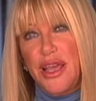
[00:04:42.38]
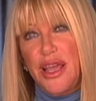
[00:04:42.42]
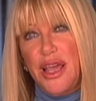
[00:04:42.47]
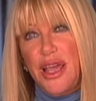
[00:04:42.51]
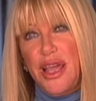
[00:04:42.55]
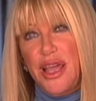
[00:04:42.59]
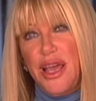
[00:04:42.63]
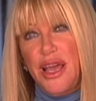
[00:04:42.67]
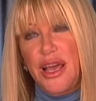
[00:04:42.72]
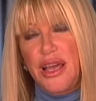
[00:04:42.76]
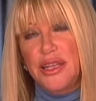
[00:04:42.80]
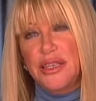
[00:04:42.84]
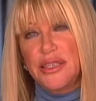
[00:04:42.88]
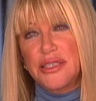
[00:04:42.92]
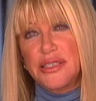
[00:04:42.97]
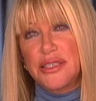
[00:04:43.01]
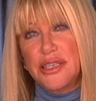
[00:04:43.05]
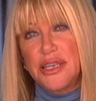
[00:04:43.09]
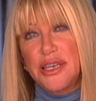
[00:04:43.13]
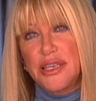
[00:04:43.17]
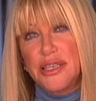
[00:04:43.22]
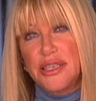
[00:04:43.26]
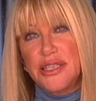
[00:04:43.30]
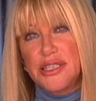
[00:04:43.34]
And
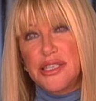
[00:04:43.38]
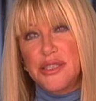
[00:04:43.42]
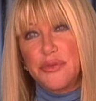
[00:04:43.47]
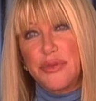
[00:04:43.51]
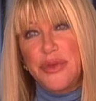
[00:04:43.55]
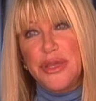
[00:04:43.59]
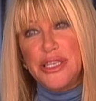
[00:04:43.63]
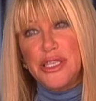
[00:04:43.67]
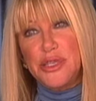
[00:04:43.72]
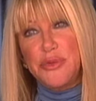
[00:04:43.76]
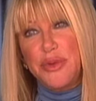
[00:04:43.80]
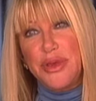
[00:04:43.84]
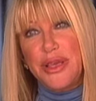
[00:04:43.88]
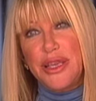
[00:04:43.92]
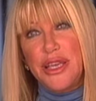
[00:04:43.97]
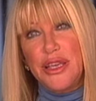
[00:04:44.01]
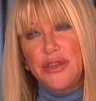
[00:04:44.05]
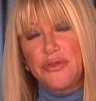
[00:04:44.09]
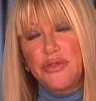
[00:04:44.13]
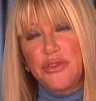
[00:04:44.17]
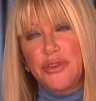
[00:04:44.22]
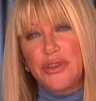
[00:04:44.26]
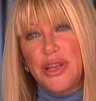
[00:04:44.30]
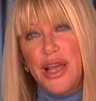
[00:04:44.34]
it's me
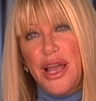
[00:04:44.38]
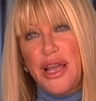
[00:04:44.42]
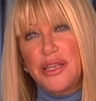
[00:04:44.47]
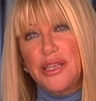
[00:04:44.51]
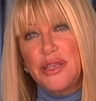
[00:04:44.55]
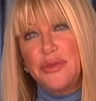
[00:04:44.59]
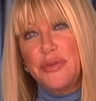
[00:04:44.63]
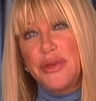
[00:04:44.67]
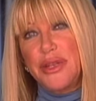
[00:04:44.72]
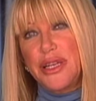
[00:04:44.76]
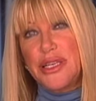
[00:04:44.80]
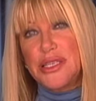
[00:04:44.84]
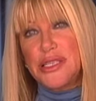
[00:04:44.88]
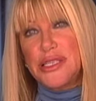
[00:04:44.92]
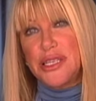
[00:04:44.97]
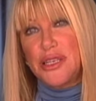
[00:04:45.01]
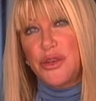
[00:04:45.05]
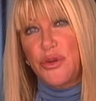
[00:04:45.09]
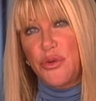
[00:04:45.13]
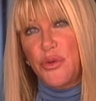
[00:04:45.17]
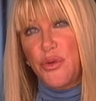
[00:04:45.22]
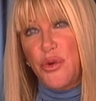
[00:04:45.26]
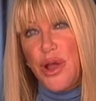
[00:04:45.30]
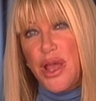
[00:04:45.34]
speaking for 90 minutes
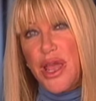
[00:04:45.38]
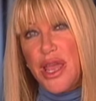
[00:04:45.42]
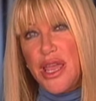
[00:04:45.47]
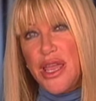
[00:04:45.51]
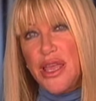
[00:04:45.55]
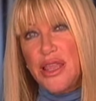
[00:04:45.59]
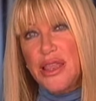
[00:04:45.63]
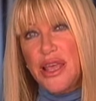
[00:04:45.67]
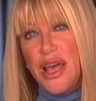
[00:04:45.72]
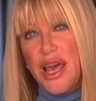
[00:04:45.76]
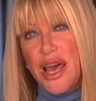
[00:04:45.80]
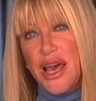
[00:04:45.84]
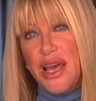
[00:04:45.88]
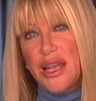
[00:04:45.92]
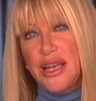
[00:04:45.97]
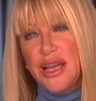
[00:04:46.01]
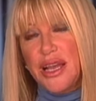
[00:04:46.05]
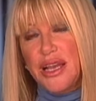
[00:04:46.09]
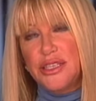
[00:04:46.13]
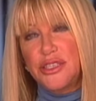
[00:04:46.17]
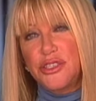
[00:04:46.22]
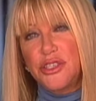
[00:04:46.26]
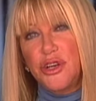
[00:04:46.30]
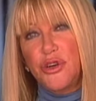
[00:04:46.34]
in a way that
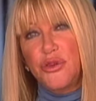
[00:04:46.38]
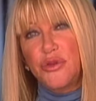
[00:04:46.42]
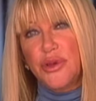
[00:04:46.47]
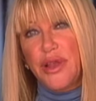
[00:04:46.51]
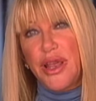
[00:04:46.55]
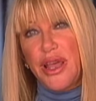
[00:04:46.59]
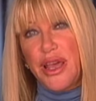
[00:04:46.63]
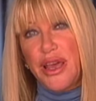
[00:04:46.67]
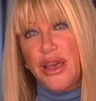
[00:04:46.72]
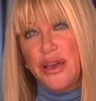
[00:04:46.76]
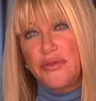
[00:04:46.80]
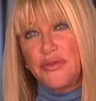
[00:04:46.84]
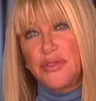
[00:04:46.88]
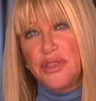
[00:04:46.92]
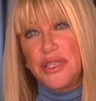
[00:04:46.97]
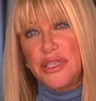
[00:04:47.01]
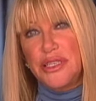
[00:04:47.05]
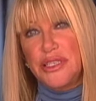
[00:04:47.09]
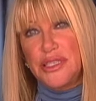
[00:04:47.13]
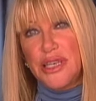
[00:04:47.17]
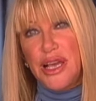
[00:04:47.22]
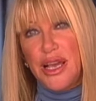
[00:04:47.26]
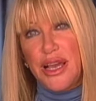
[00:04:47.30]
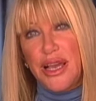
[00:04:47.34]
I don't have
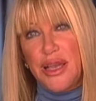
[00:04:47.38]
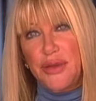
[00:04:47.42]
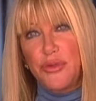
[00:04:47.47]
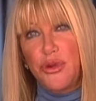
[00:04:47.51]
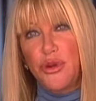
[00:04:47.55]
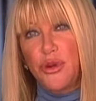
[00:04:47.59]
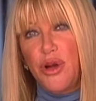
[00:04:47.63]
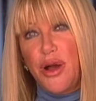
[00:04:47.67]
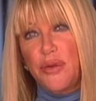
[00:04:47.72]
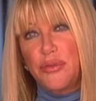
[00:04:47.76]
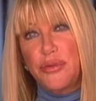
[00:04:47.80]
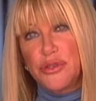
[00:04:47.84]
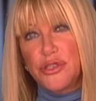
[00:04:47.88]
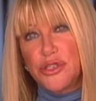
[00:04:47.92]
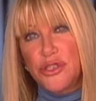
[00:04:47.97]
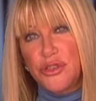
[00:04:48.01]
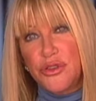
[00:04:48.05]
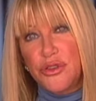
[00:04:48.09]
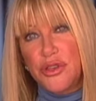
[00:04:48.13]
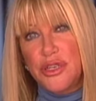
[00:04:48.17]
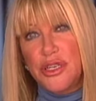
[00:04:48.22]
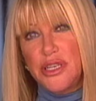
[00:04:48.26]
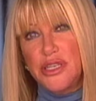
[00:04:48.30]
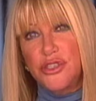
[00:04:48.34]
the time or
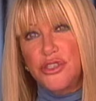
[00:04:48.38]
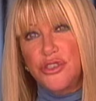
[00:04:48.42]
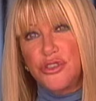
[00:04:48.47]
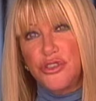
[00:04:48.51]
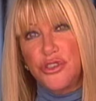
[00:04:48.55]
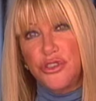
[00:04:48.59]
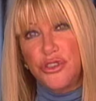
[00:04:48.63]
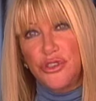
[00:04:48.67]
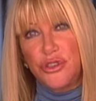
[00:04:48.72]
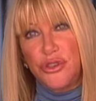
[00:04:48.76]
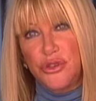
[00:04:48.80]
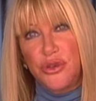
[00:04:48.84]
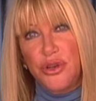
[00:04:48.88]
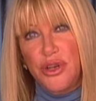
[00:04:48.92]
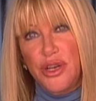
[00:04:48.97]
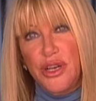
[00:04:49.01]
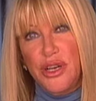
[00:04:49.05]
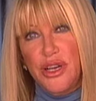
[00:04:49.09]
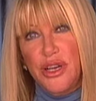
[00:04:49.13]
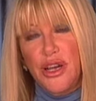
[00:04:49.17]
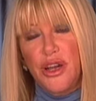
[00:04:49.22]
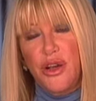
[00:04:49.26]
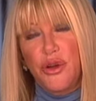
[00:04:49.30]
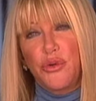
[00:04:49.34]
opportunity to do
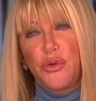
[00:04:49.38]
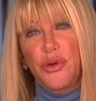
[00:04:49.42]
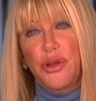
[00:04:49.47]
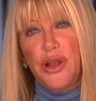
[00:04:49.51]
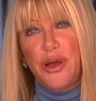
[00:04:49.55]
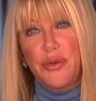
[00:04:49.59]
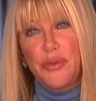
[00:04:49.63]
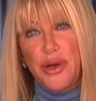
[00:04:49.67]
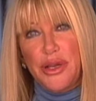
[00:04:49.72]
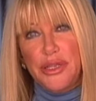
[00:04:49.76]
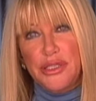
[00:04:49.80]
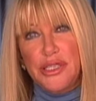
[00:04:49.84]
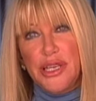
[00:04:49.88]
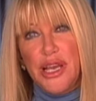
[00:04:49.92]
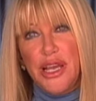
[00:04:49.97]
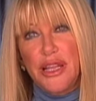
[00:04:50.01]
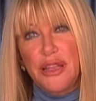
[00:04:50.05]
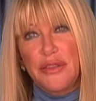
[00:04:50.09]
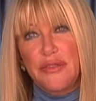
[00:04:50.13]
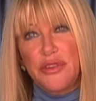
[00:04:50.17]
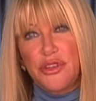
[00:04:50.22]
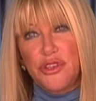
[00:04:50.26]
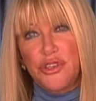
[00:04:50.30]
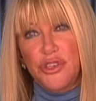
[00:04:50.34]
when I'm on
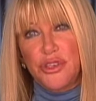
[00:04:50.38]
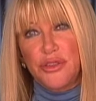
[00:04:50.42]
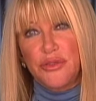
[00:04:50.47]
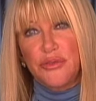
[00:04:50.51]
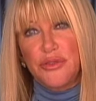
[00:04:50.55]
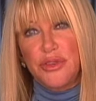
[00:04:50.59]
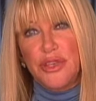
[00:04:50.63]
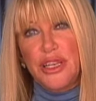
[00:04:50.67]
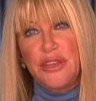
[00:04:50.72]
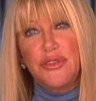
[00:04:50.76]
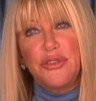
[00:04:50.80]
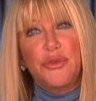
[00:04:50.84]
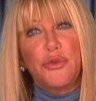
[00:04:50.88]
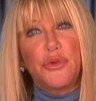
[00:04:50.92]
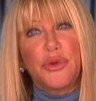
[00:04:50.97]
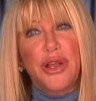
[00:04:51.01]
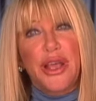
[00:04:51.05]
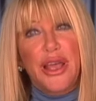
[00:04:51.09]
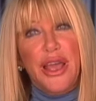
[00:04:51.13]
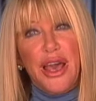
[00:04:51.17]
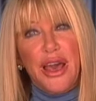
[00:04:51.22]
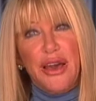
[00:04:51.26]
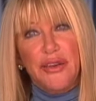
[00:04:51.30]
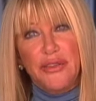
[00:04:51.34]
television. Even when
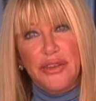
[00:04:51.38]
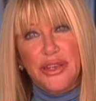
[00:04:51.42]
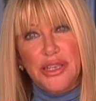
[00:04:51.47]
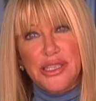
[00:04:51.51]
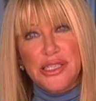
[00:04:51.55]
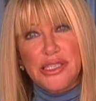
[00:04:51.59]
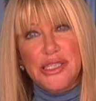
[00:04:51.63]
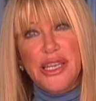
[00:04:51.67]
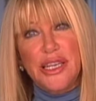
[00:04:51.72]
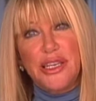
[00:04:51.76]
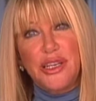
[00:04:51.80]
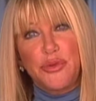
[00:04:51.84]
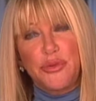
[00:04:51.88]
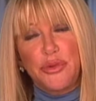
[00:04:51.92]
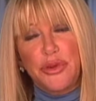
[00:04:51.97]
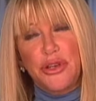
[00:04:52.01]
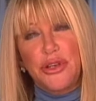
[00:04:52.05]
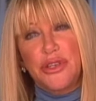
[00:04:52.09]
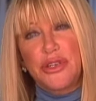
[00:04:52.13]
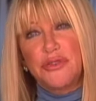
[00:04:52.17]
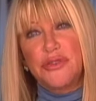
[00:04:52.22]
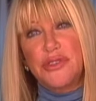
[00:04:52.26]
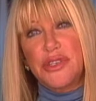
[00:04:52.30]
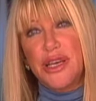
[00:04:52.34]
I have an extended
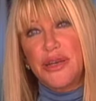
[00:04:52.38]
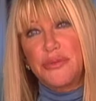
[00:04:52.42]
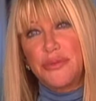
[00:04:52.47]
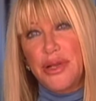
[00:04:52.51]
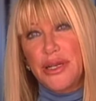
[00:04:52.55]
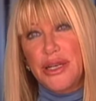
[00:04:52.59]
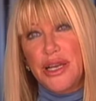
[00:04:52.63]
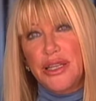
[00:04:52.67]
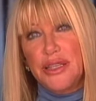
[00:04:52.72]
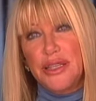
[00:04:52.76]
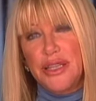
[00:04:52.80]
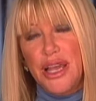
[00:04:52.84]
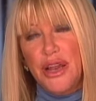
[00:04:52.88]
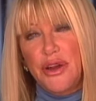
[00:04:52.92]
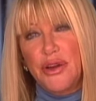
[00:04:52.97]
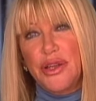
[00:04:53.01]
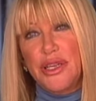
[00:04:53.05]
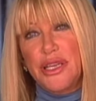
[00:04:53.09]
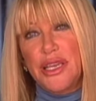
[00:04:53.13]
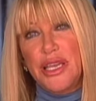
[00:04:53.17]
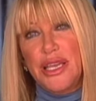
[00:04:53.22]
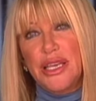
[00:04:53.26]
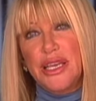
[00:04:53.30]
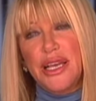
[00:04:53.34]
period of time, like on
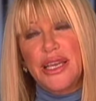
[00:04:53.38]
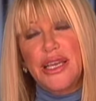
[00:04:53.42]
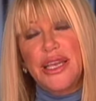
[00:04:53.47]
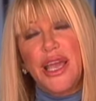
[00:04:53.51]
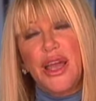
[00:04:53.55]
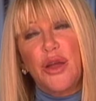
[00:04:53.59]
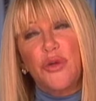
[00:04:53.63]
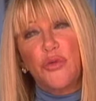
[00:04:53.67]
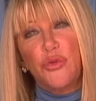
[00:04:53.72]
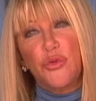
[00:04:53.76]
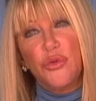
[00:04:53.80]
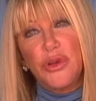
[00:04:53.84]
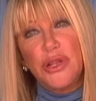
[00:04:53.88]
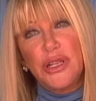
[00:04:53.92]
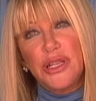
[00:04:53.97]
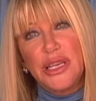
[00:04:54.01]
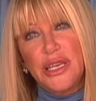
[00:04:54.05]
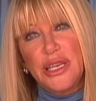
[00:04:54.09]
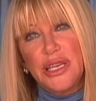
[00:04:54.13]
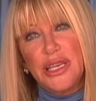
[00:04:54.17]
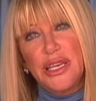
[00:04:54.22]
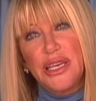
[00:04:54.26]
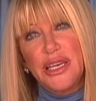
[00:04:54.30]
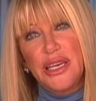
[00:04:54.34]
Larry King, I can't
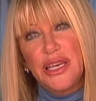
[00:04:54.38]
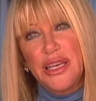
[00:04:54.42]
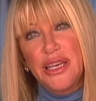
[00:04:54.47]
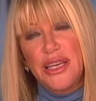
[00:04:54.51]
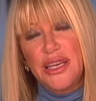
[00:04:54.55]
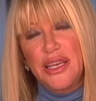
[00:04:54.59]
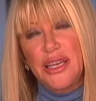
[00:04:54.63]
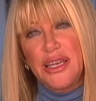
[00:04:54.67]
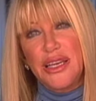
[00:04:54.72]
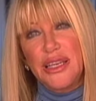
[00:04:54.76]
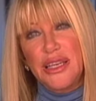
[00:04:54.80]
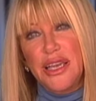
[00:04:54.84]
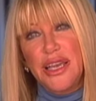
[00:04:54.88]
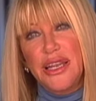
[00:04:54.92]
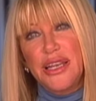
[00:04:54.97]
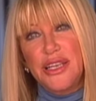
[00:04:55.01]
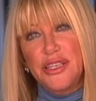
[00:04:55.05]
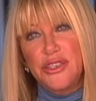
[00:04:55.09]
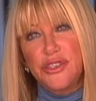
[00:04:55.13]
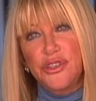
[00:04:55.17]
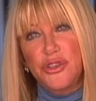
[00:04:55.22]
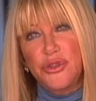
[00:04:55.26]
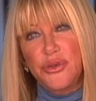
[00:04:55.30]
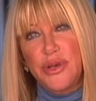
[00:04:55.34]
really get
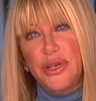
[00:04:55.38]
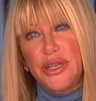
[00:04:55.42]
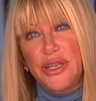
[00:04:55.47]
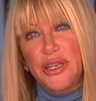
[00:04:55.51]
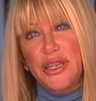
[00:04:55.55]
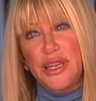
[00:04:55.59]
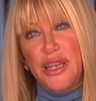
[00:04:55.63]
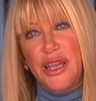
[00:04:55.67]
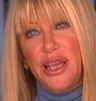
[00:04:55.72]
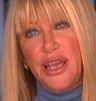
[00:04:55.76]
into it.